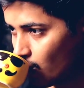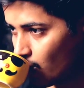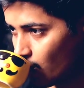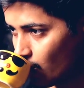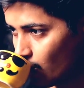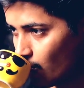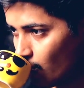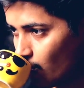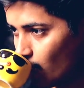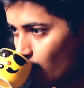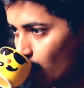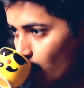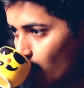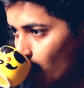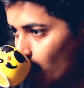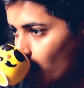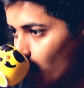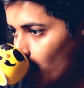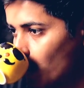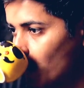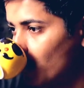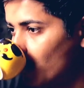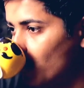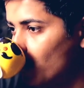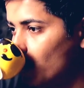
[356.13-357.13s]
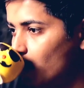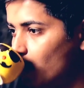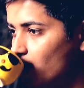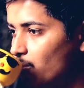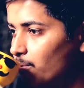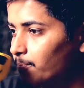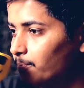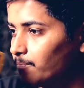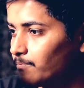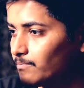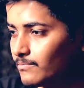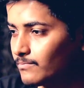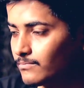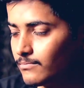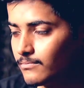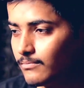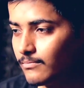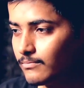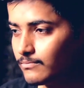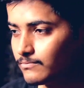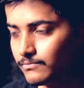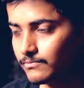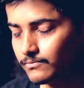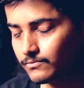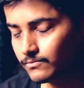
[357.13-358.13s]
but maybe if
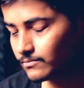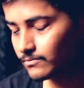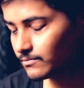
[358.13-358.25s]
you